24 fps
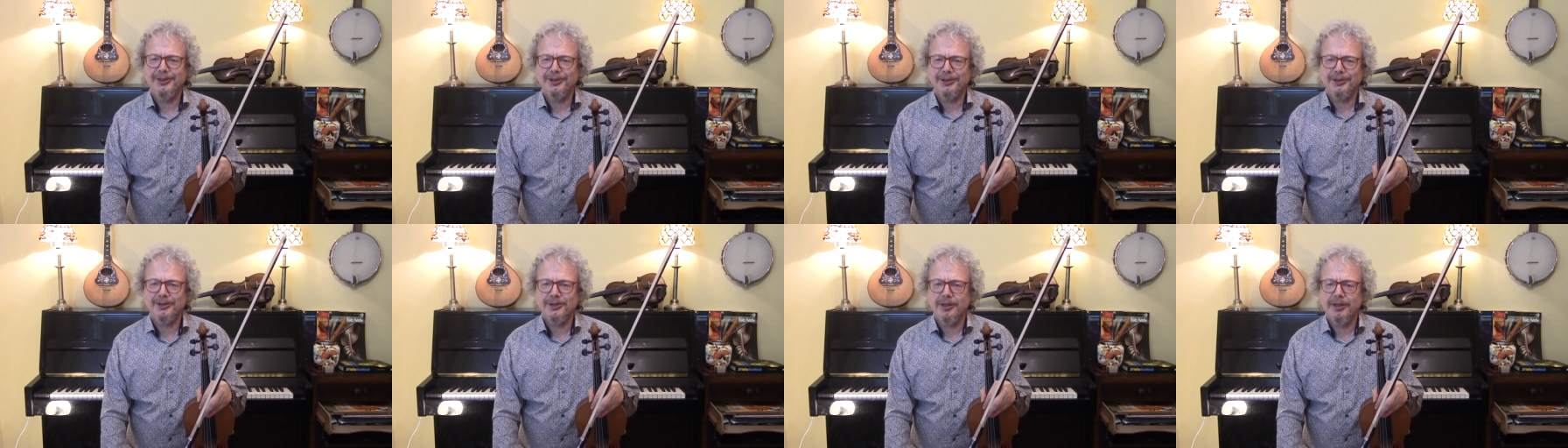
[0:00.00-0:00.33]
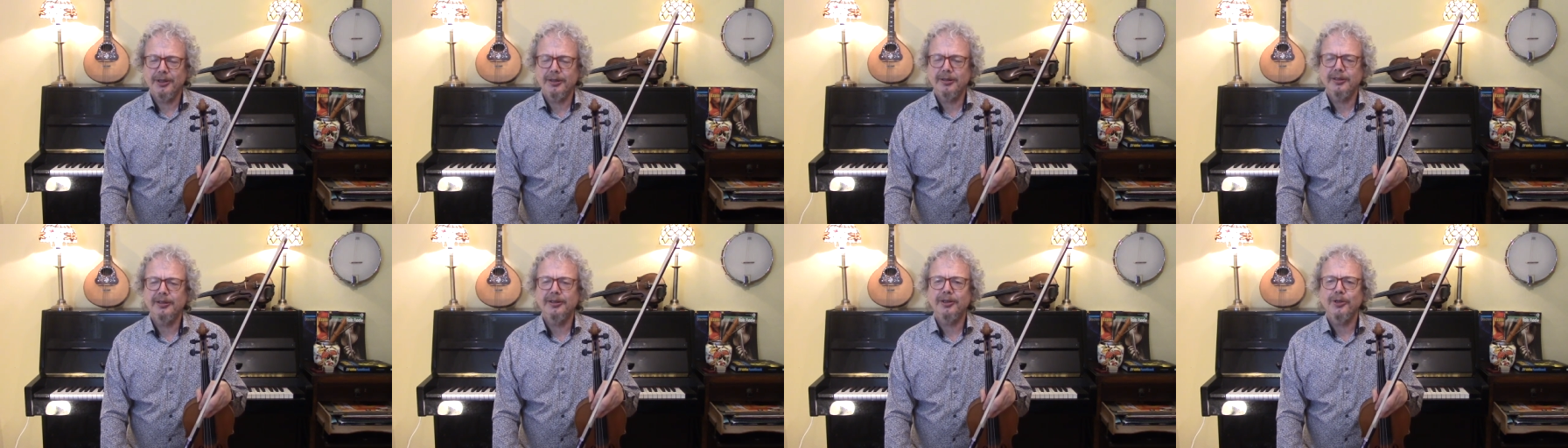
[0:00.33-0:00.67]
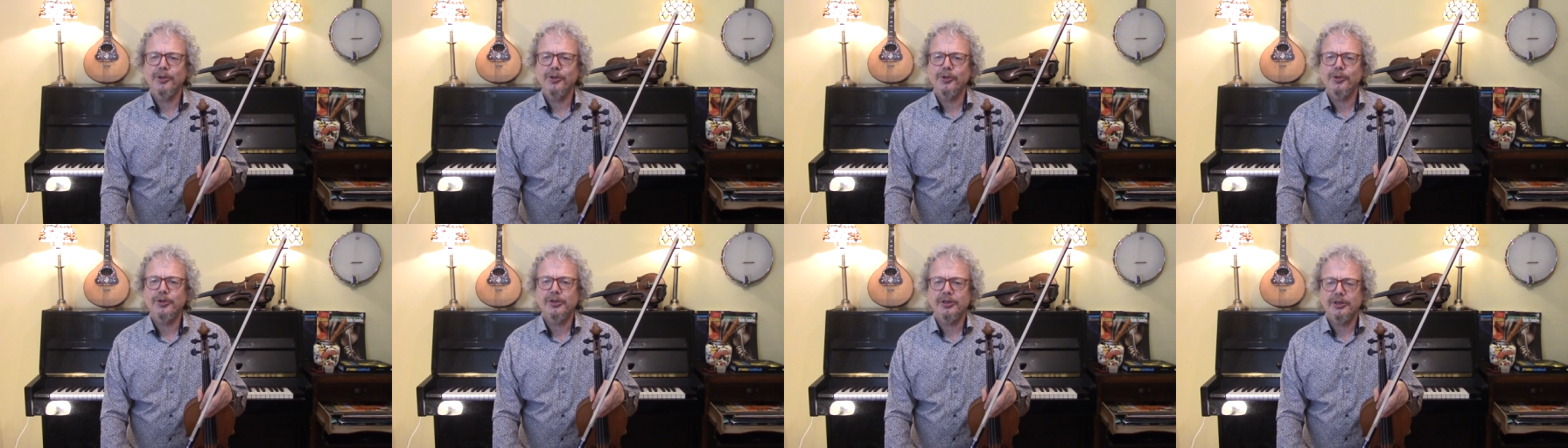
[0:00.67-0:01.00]
just done
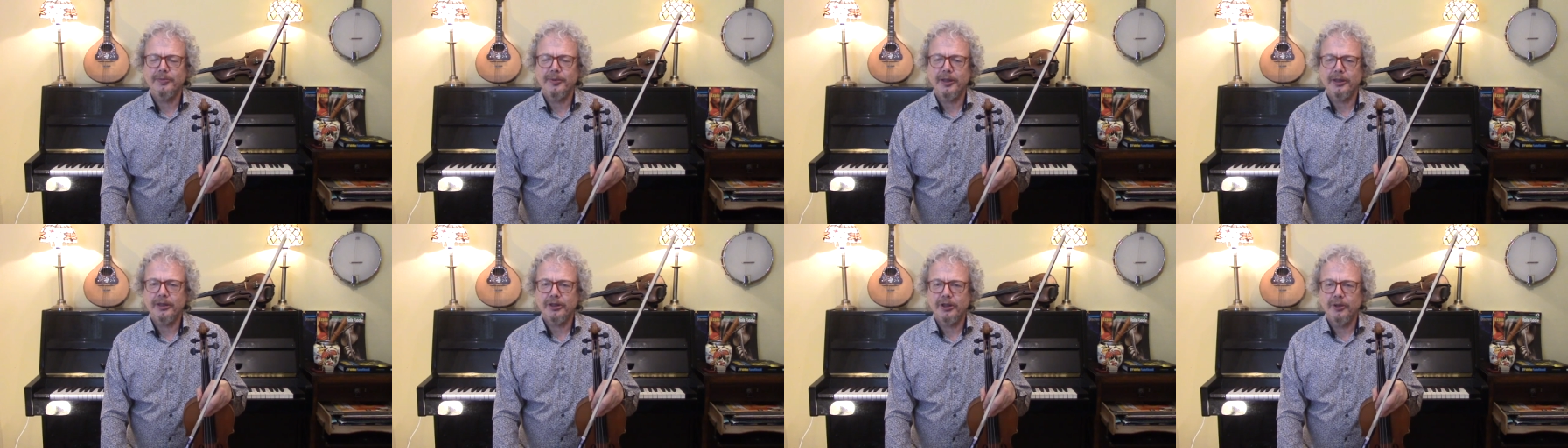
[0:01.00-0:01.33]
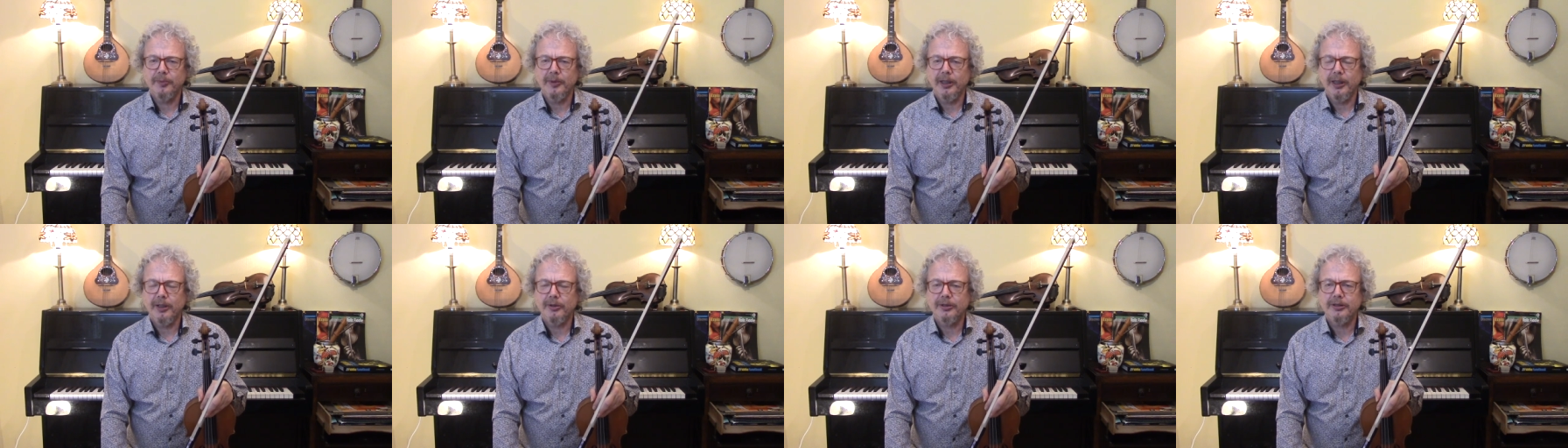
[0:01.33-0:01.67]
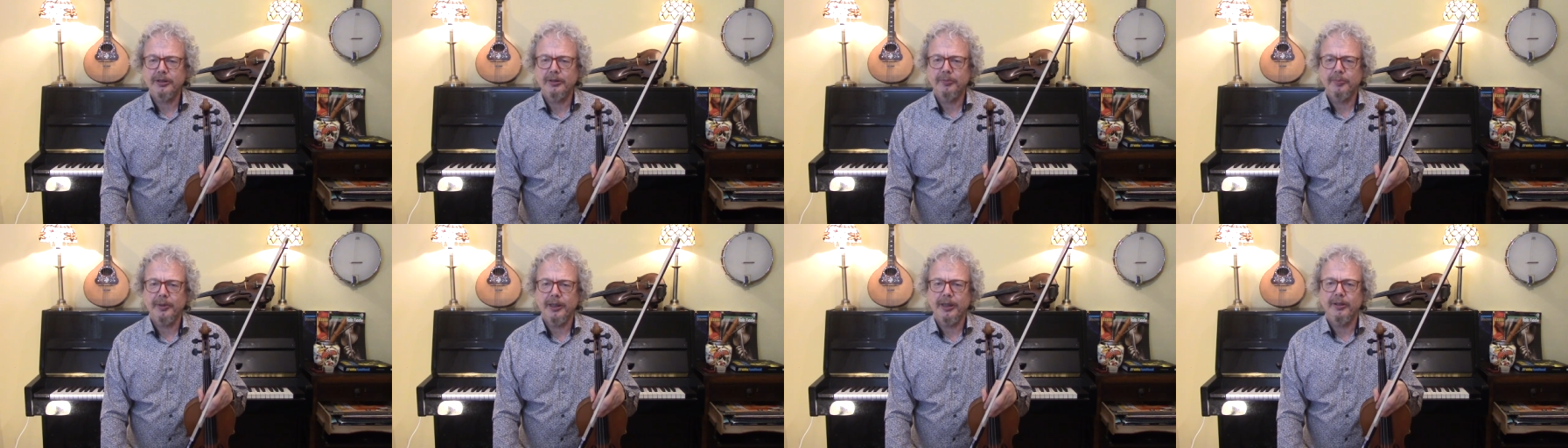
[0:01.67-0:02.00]
or just about to come
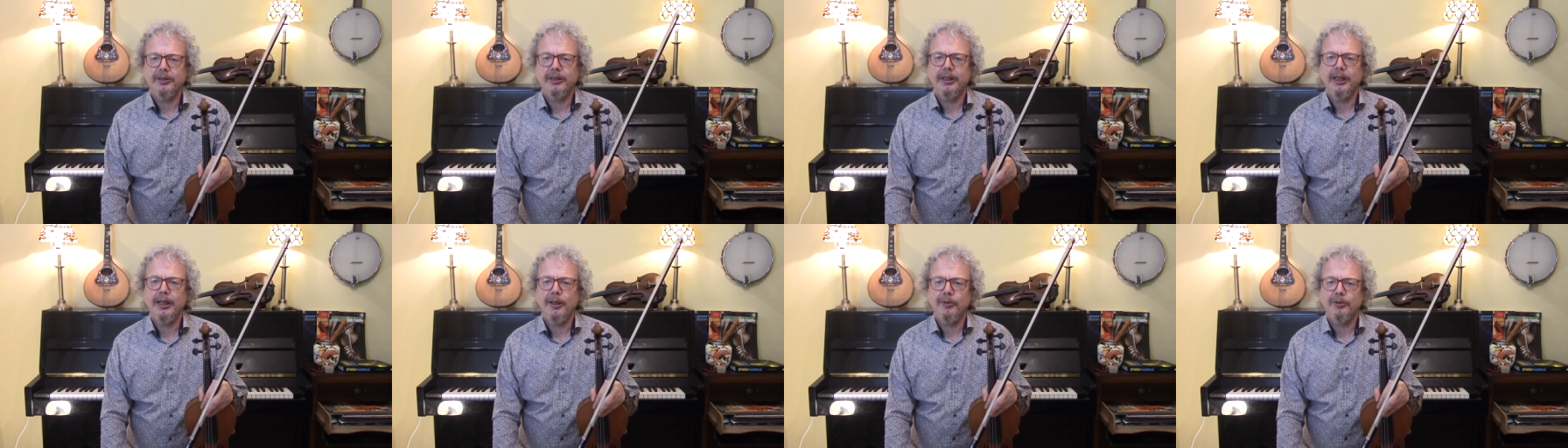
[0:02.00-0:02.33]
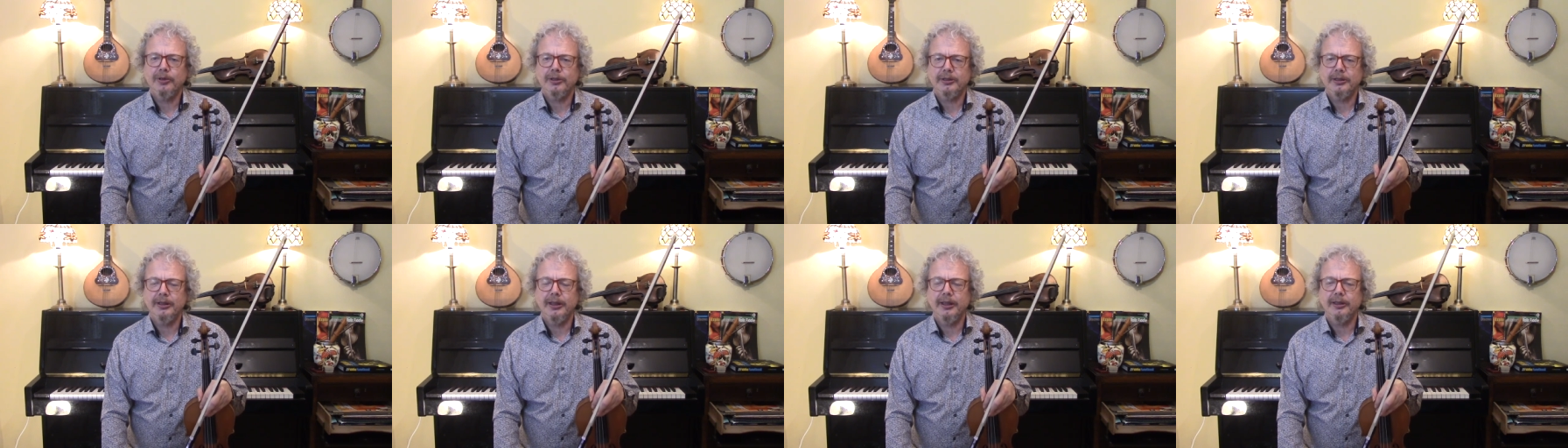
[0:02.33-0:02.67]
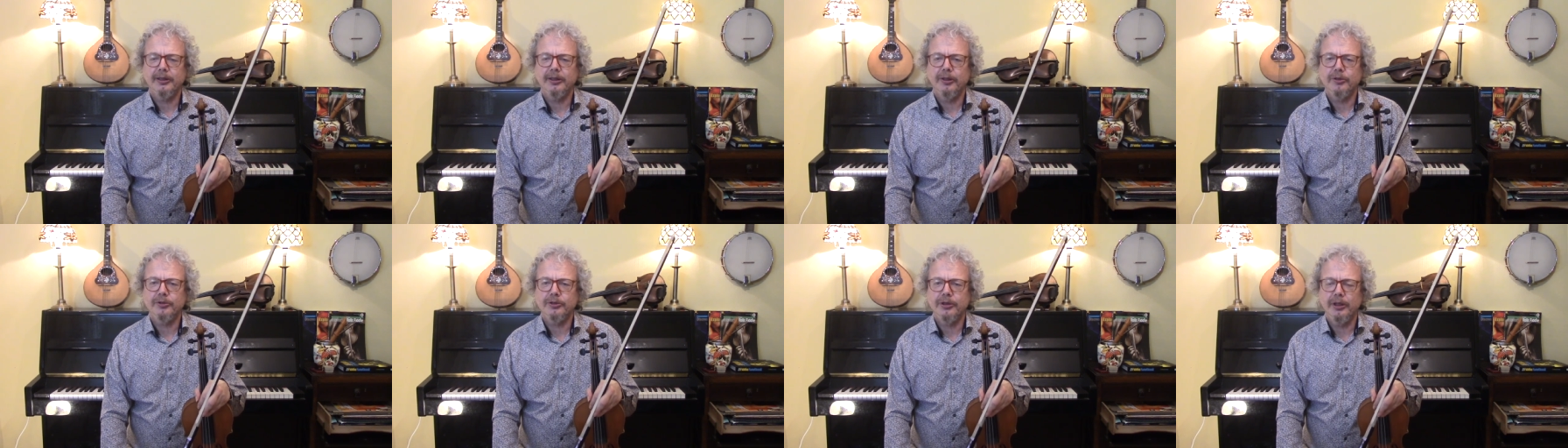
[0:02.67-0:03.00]
out about how to select
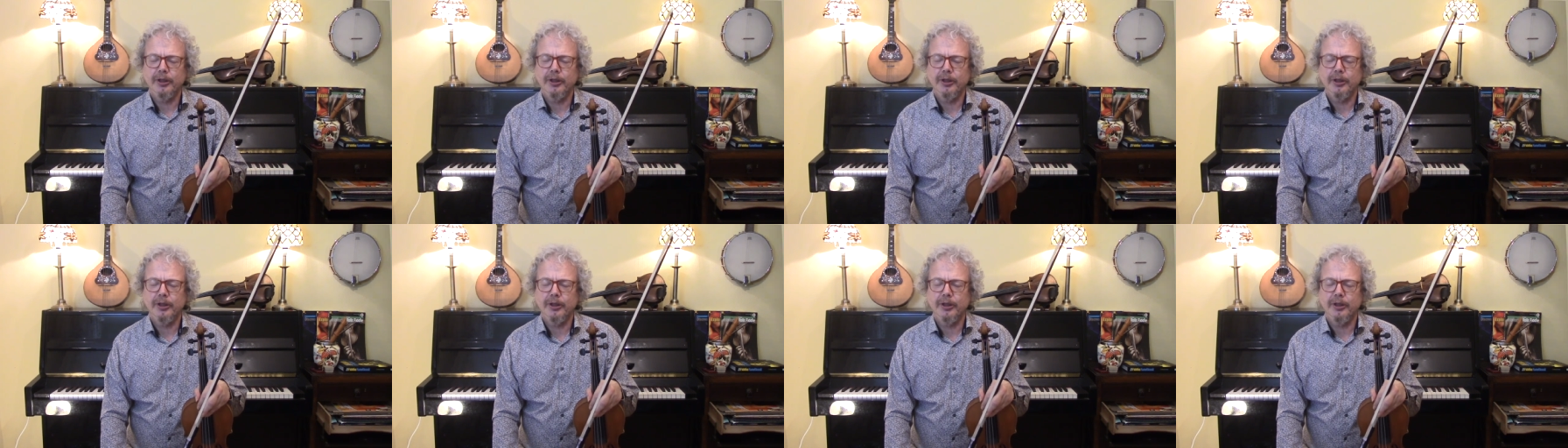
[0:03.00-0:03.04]
those